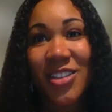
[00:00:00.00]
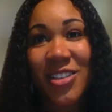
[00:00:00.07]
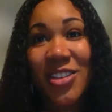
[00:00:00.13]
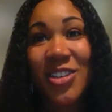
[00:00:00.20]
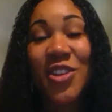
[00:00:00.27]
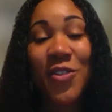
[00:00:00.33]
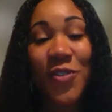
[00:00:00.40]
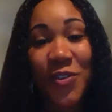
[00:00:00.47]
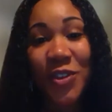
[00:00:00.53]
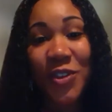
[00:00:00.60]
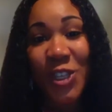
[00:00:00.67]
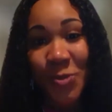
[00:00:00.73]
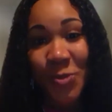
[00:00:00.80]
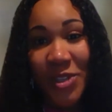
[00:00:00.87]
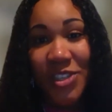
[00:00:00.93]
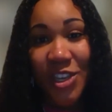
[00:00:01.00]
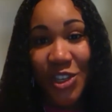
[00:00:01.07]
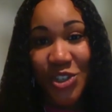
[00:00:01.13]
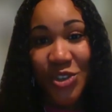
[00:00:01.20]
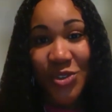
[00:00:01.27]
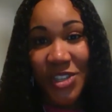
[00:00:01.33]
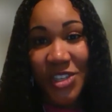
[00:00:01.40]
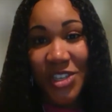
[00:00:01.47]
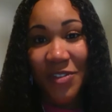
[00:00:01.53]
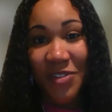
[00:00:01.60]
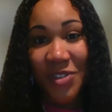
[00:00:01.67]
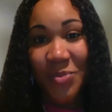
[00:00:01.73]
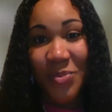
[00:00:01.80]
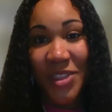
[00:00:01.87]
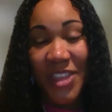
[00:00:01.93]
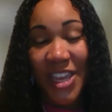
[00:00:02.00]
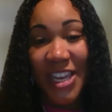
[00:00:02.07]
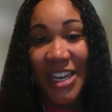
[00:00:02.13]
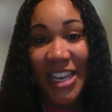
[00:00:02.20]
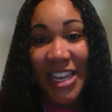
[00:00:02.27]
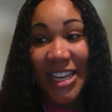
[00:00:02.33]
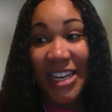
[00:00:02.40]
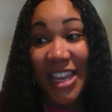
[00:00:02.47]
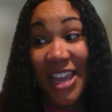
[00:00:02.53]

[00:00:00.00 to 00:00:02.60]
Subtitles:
to their fullest potential to give them what they need.